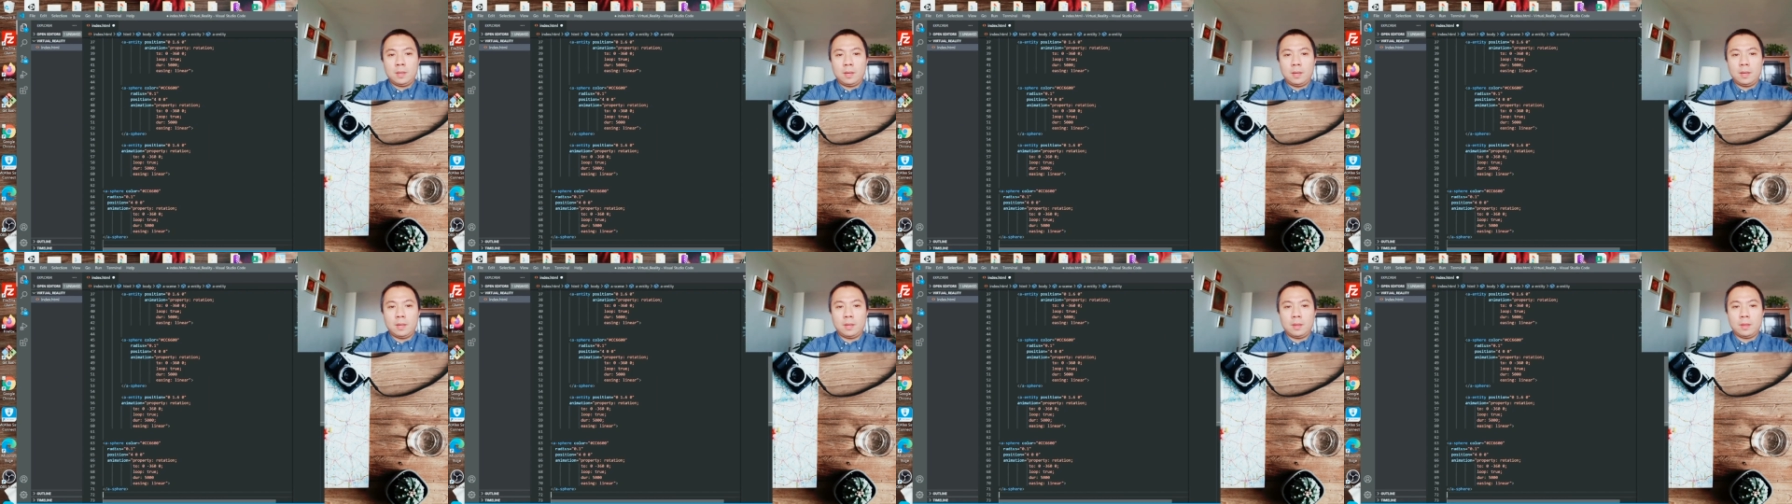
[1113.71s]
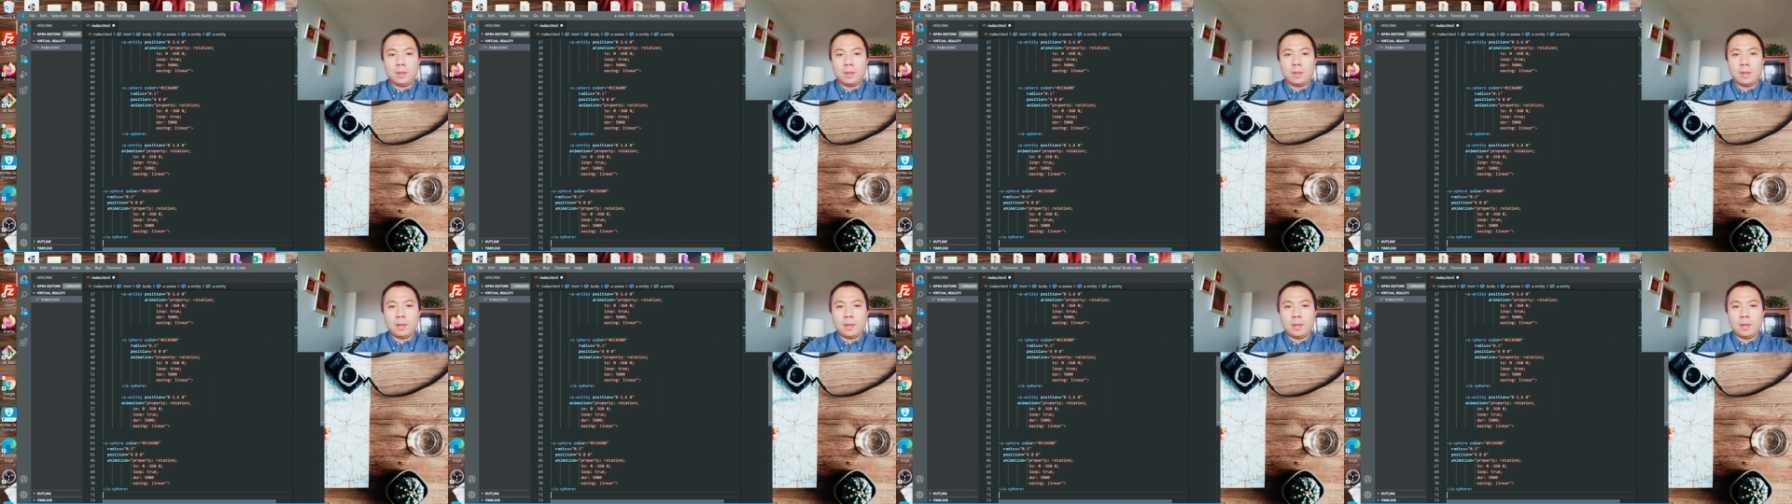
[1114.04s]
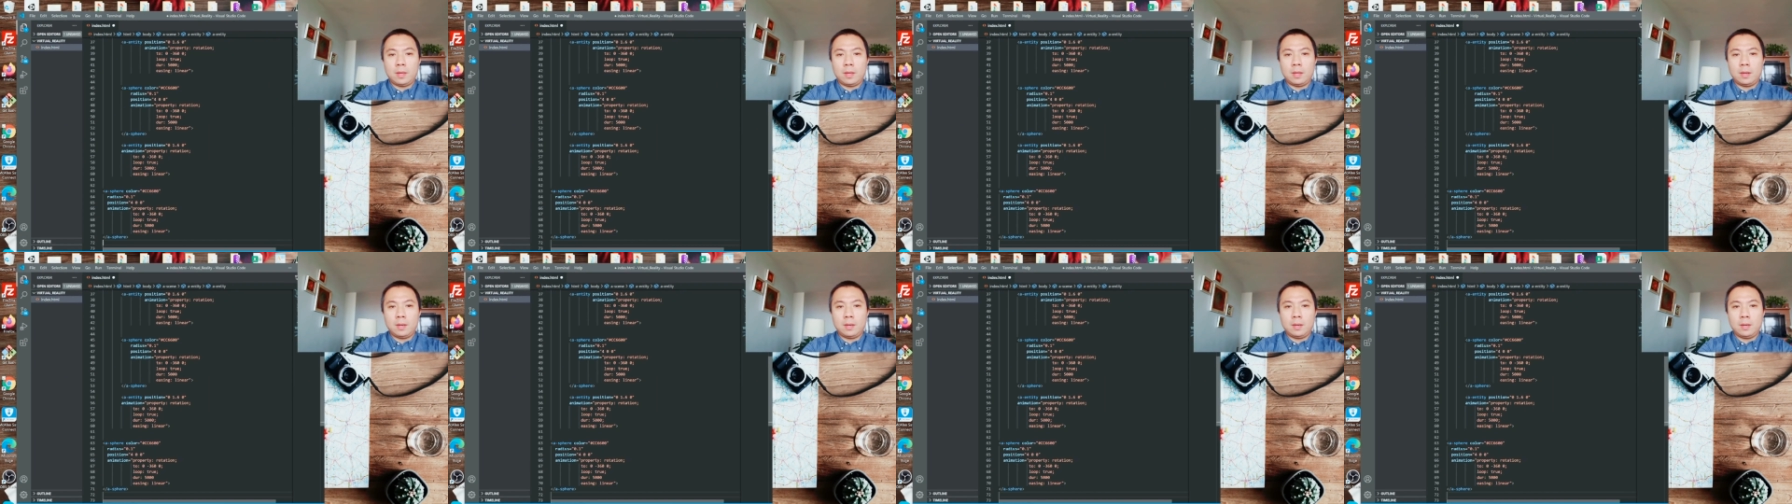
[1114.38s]
and
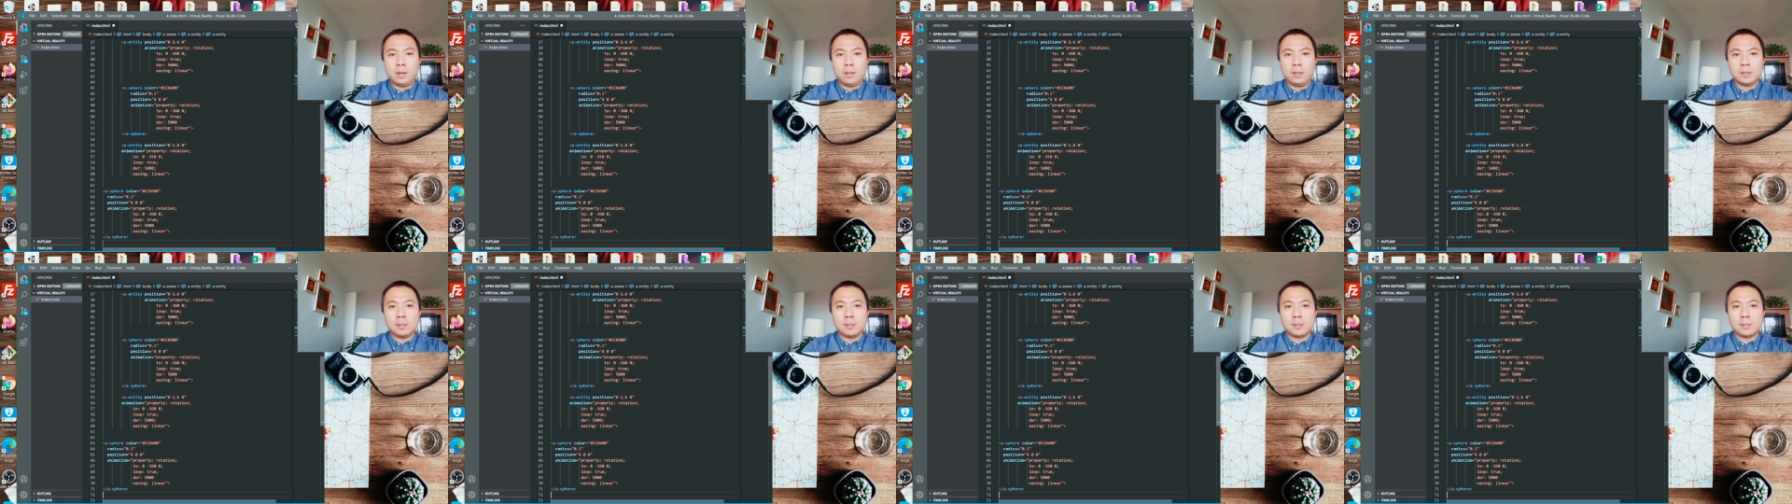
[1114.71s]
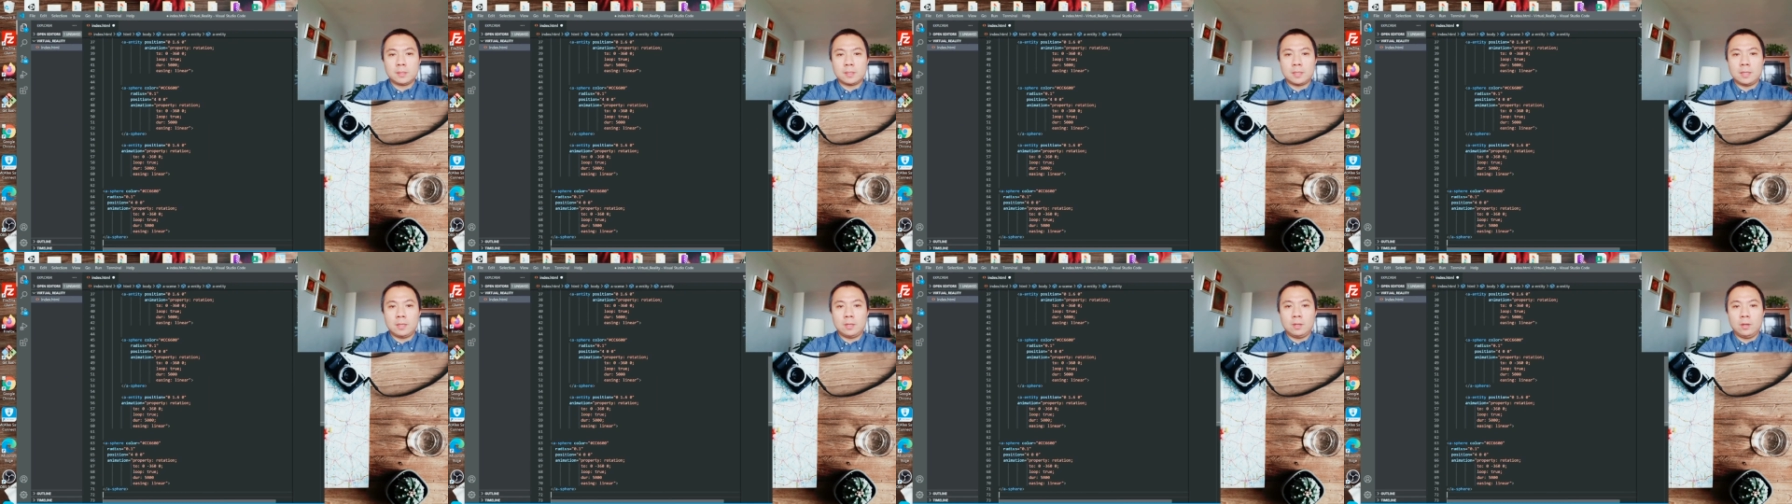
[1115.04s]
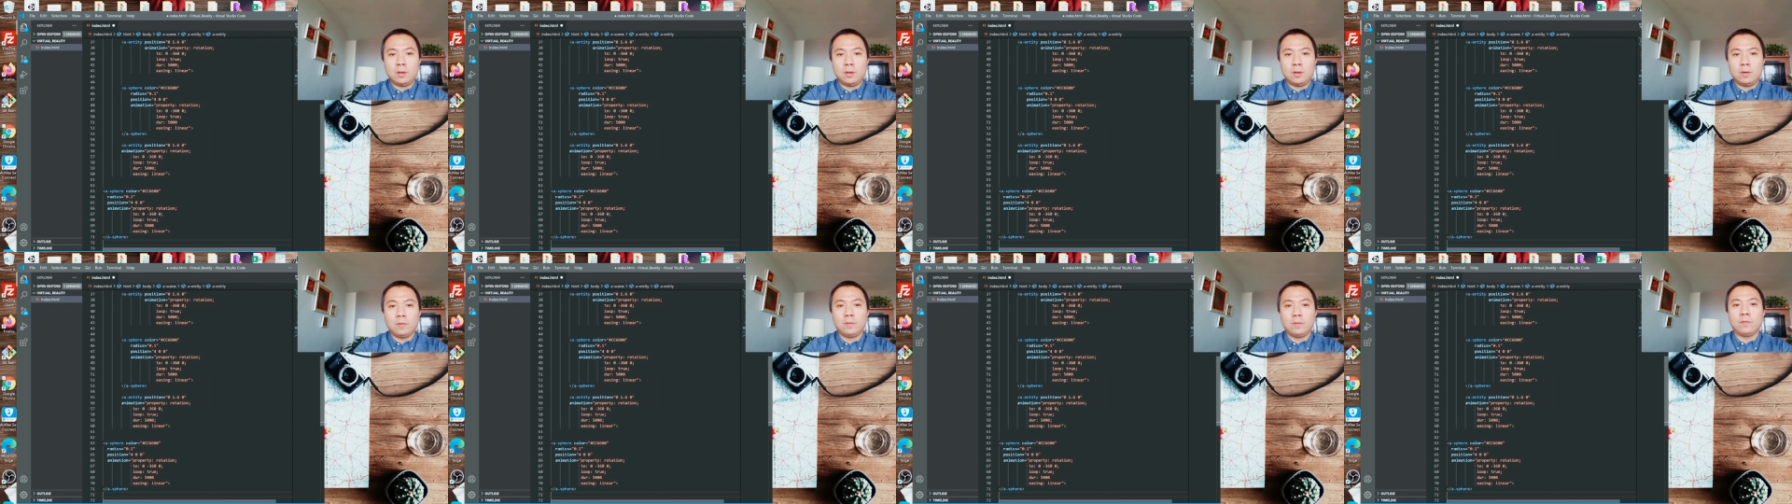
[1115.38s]
then instead
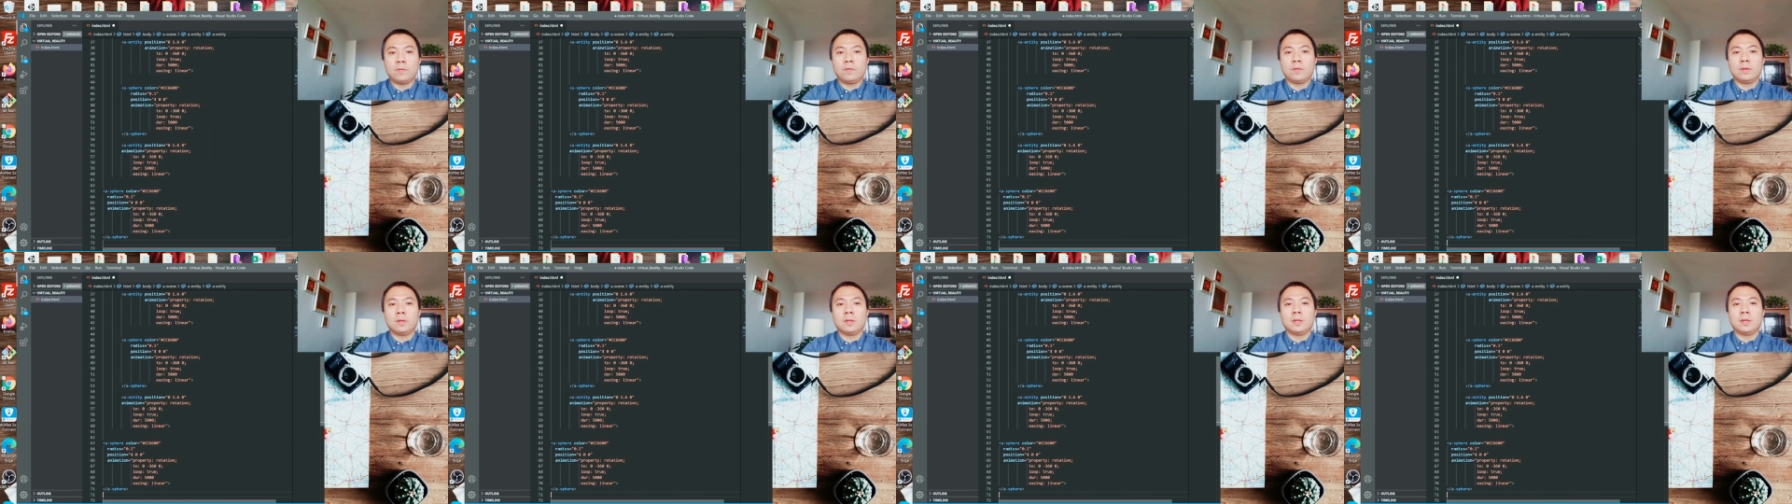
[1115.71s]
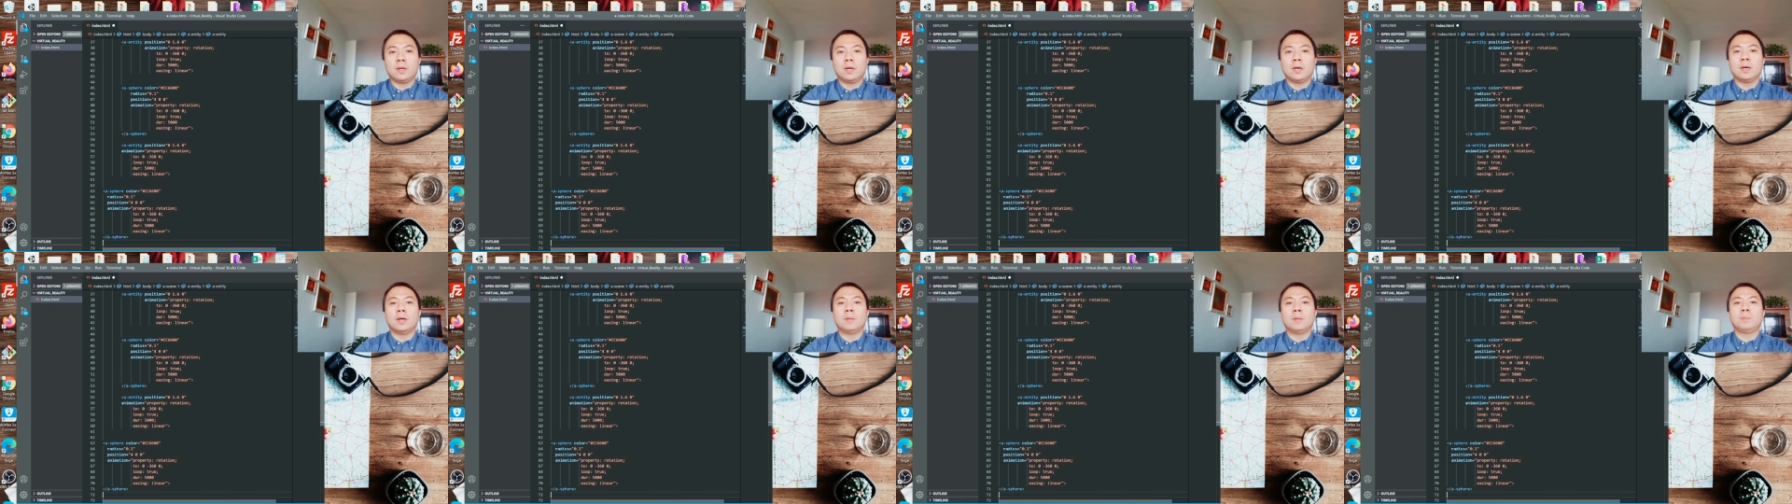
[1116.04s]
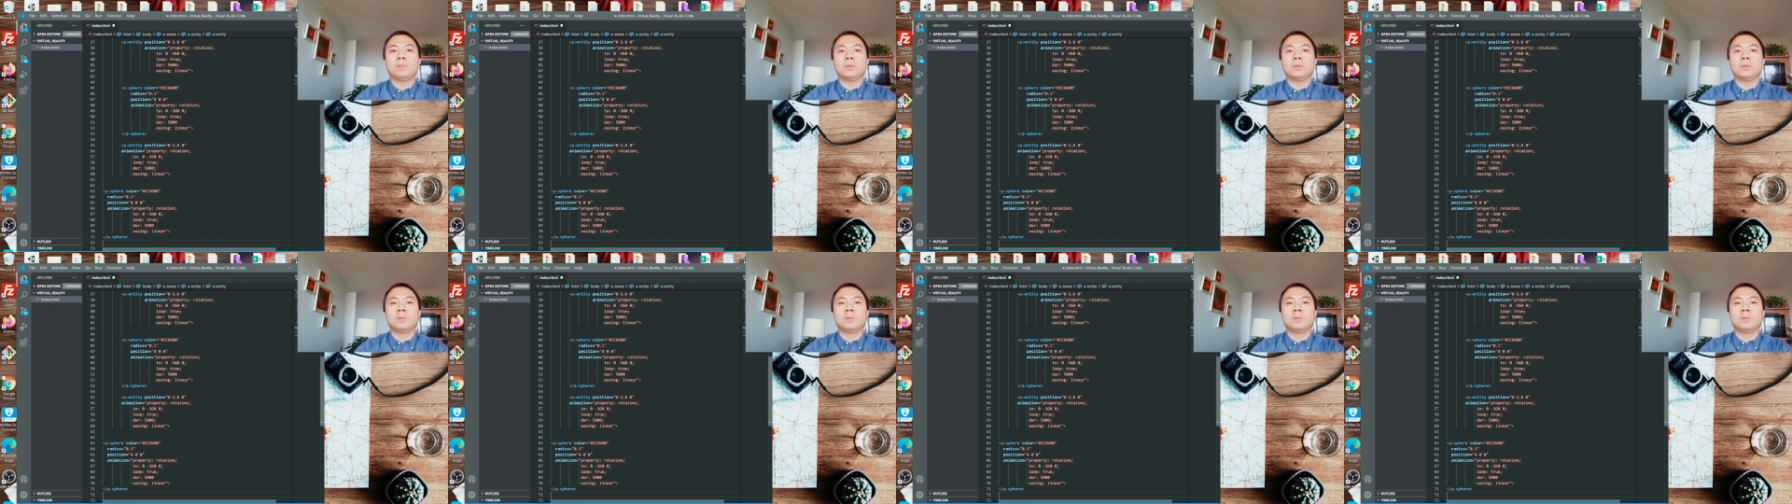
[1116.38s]
of the